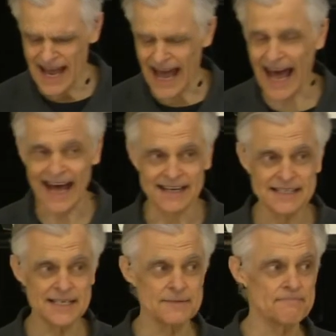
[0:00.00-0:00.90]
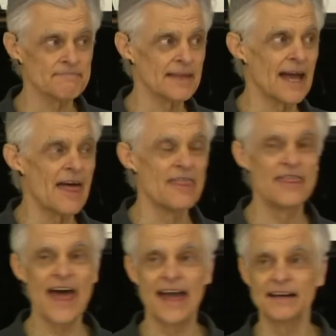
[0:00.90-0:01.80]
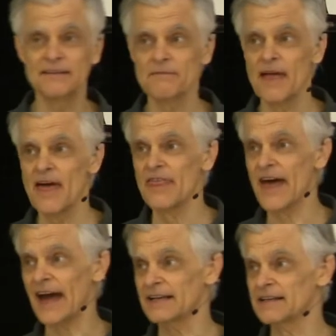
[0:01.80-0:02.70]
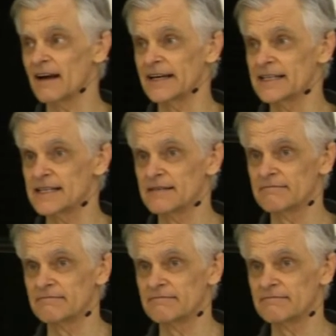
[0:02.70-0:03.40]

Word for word: and then that night,